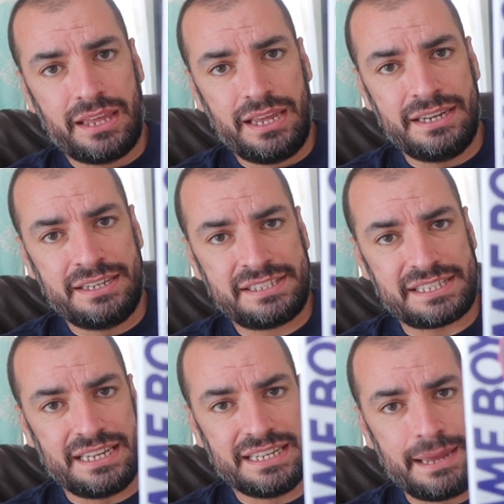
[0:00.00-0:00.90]
It
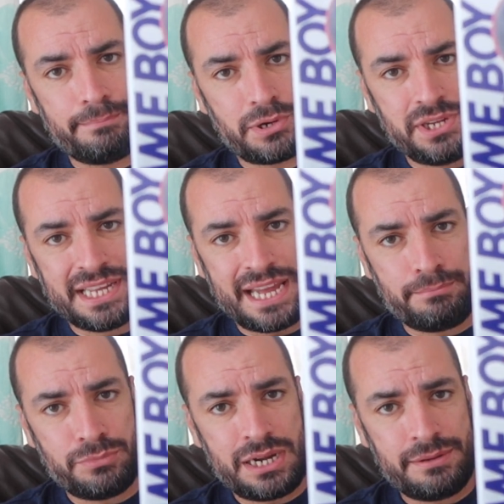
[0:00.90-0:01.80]
is a Game Boy
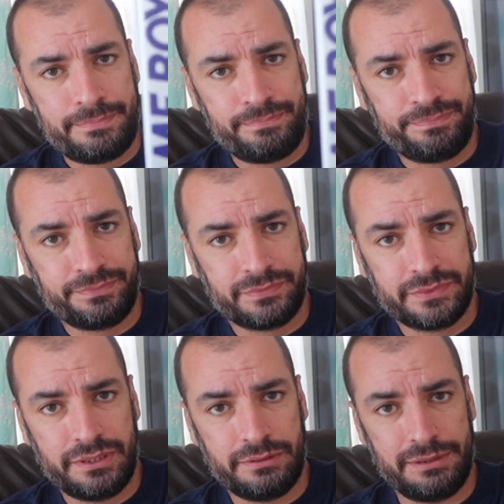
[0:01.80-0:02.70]
camera.
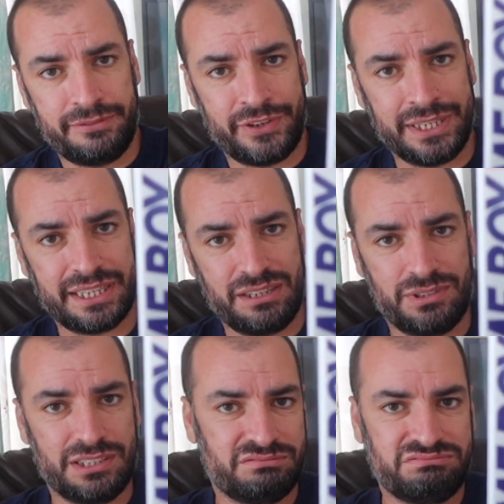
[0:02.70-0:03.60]
Right, you're thinking,
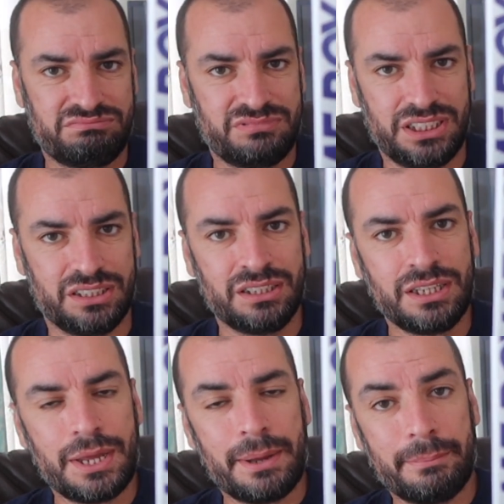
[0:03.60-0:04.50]
well, you know,
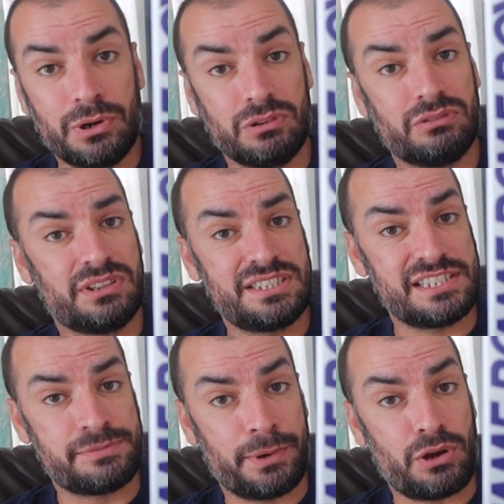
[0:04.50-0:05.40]
but
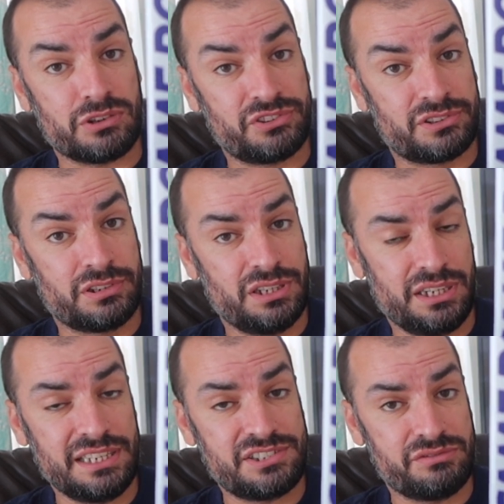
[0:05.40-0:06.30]
this is boxed,
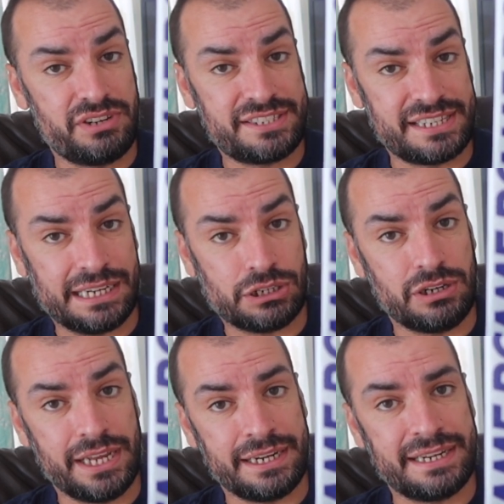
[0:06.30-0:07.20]
and it's the reason I
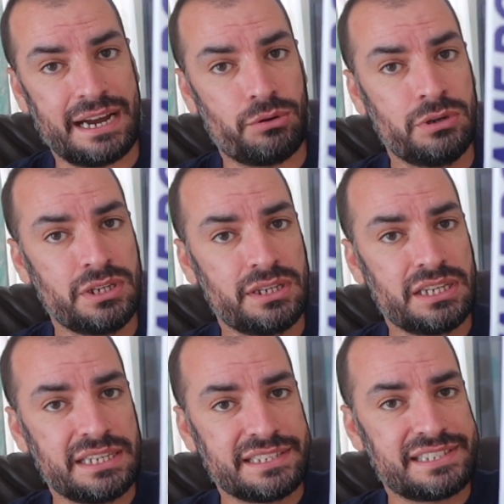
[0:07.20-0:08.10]
got it. Now,
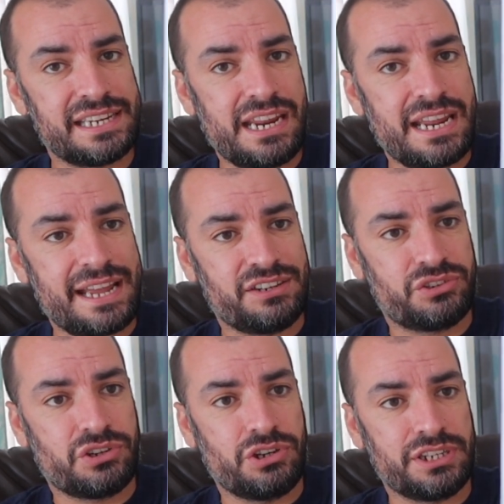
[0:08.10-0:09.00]

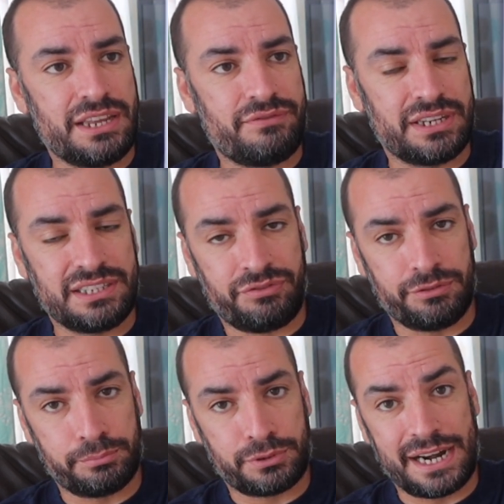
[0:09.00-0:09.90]
CEX don't give a
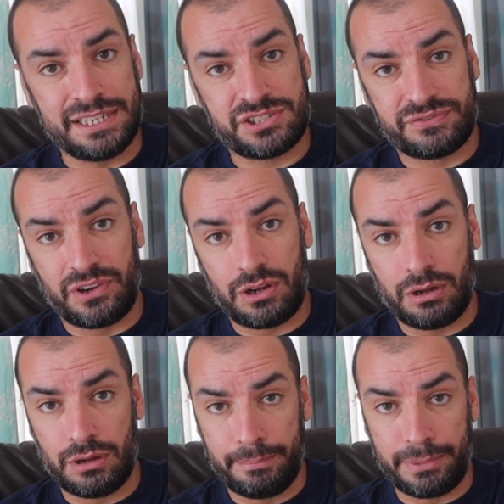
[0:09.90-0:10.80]
different price
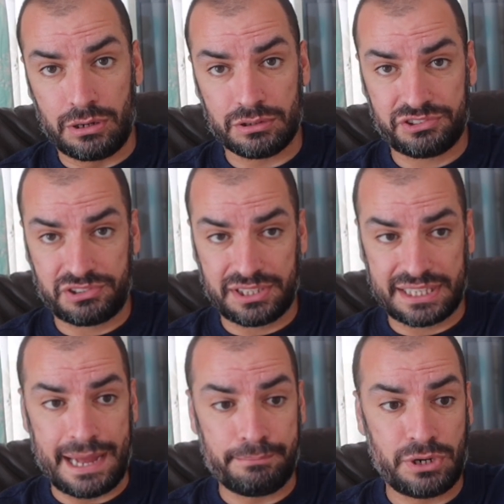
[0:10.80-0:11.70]
for a boxed
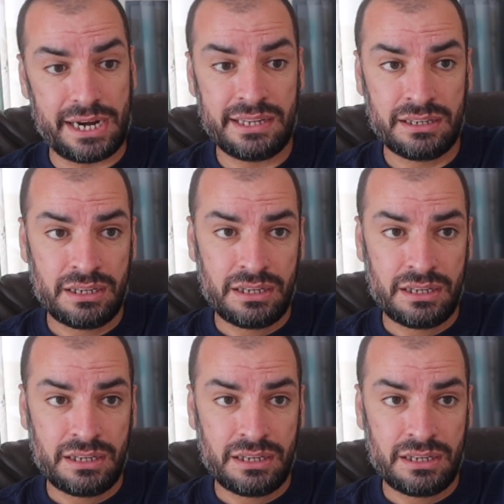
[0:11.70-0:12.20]
camera.